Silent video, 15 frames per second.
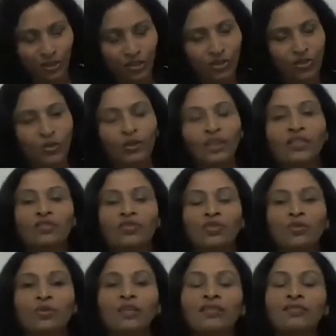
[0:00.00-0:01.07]
So that
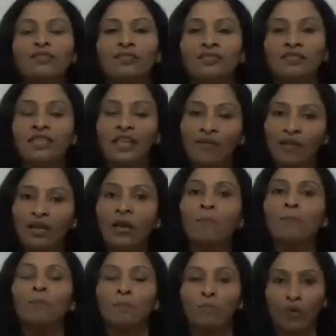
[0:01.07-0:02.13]
students
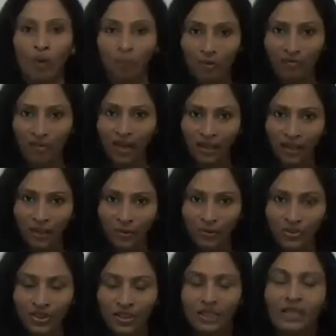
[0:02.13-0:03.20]
develop proper
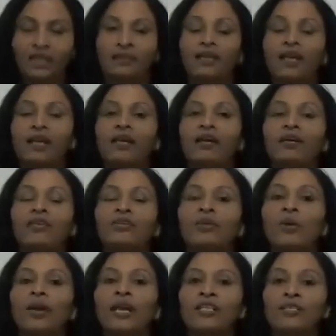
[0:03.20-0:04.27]
values, they learn
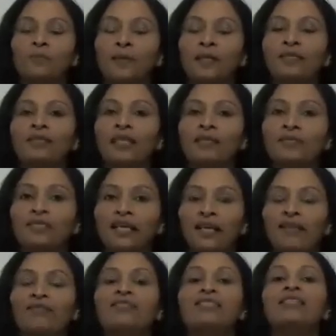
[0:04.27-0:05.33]
to express
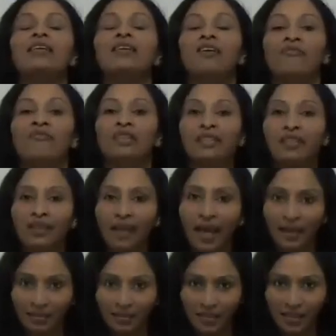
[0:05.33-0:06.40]
themselves with
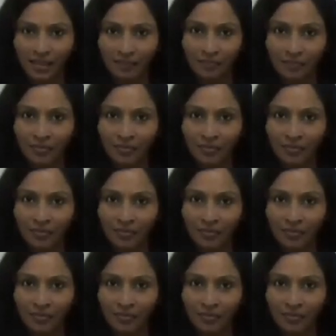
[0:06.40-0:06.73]
clarity,